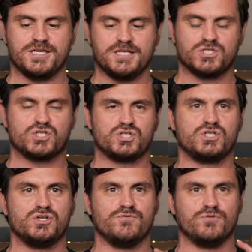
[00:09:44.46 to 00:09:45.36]
these
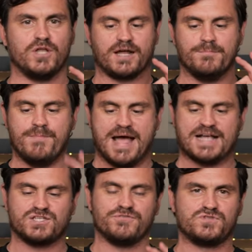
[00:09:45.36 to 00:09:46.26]
like
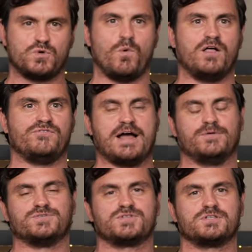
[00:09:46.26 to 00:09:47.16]
massive 12
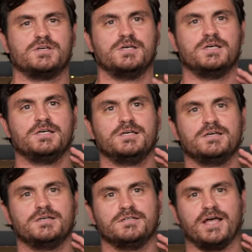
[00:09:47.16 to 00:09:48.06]
ounce
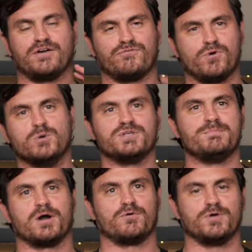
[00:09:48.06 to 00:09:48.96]
like frozen
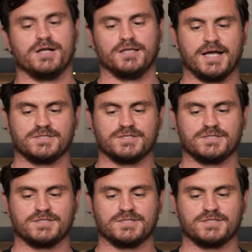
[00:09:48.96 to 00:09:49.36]
margarita glasses.